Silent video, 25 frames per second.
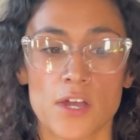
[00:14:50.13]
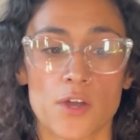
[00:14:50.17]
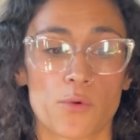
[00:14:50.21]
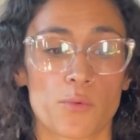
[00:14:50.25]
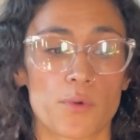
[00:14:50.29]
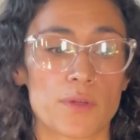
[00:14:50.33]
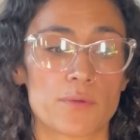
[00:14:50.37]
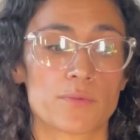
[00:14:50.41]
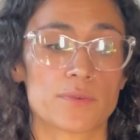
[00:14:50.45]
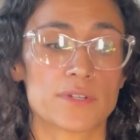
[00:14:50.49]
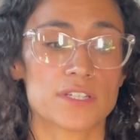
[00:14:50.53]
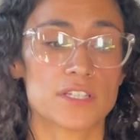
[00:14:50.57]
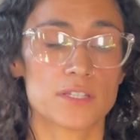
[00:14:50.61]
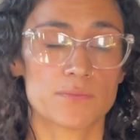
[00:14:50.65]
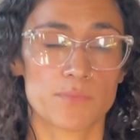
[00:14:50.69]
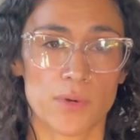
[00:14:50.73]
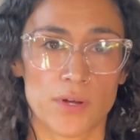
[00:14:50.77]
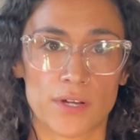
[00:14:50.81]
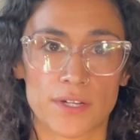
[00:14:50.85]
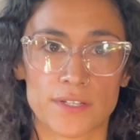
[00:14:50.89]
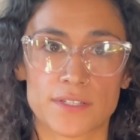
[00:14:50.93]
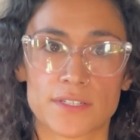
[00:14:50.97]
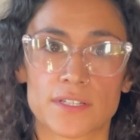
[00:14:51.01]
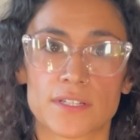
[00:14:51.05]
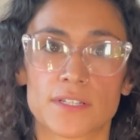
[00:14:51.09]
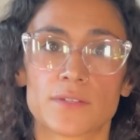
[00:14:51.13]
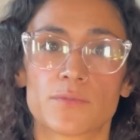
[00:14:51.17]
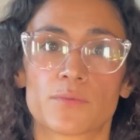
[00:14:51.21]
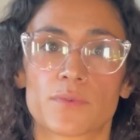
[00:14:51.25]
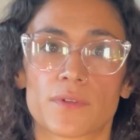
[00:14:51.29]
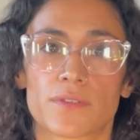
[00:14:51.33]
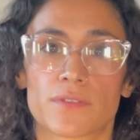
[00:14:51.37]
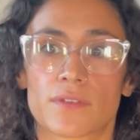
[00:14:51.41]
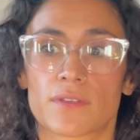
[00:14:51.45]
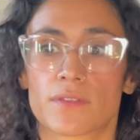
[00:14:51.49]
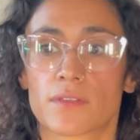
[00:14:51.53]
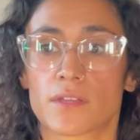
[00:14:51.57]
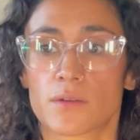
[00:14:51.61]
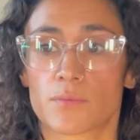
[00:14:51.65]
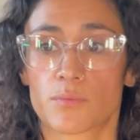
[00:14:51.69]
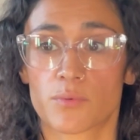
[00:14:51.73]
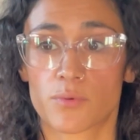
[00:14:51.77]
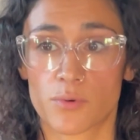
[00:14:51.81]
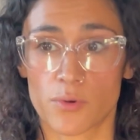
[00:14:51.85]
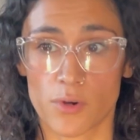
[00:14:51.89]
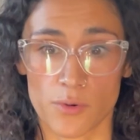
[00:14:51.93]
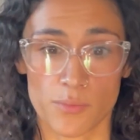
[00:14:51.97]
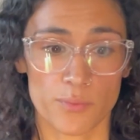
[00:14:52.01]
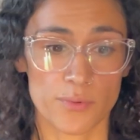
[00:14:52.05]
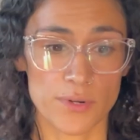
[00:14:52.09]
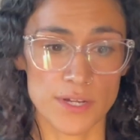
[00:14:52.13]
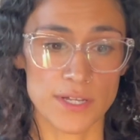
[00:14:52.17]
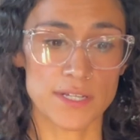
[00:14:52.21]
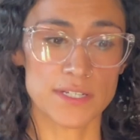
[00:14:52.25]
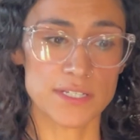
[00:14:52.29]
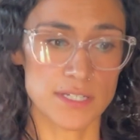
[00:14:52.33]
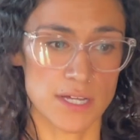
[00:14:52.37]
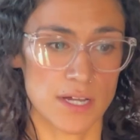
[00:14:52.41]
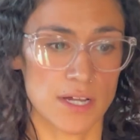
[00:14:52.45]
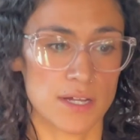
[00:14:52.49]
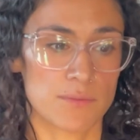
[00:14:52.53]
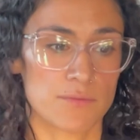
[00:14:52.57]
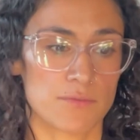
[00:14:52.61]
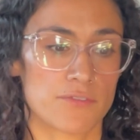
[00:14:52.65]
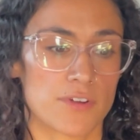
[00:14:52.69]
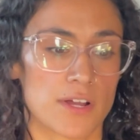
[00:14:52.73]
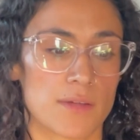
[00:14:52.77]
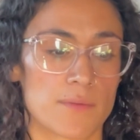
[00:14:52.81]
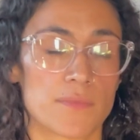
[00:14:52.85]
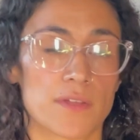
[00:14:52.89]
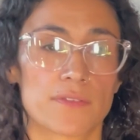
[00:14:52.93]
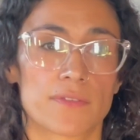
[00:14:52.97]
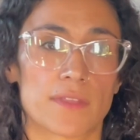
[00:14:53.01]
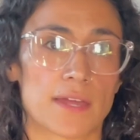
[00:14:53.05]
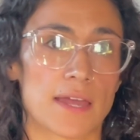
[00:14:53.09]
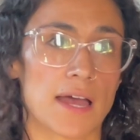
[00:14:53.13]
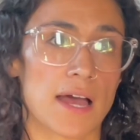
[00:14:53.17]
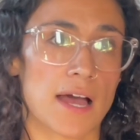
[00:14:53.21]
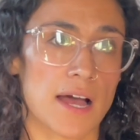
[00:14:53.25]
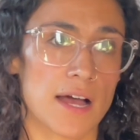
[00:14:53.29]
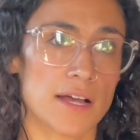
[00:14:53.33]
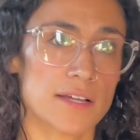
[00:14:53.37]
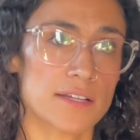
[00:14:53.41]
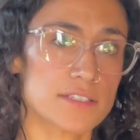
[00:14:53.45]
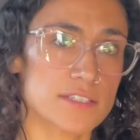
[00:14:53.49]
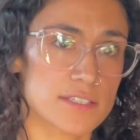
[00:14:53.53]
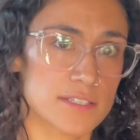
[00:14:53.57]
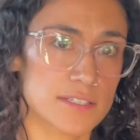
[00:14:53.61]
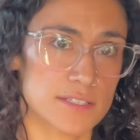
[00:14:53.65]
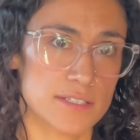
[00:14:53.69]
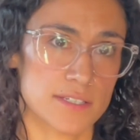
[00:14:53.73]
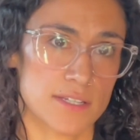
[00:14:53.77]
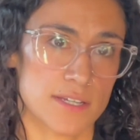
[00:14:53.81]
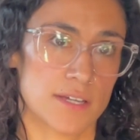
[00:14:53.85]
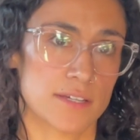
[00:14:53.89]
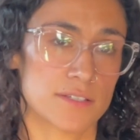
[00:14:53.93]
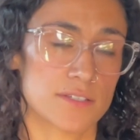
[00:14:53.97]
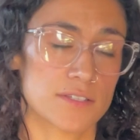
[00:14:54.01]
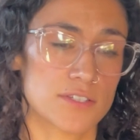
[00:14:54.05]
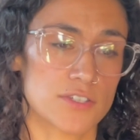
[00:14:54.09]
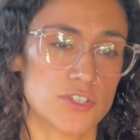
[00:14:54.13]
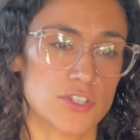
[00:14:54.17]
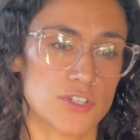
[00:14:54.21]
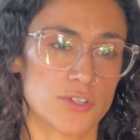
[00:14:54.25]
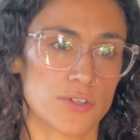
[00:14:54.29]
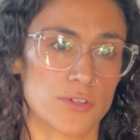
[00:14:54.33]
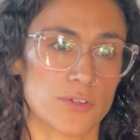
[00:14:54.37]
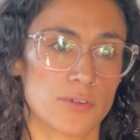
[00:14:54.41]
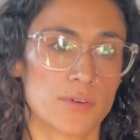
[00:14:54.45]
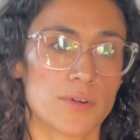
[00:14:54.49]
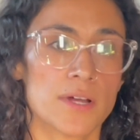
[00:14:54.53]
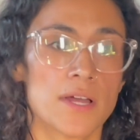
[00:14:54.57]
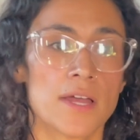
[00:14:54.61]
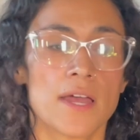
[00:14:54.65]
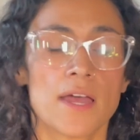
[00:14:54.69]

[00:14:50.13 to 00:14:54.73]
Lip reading: We responded within the appropriate time frame that they asked us to,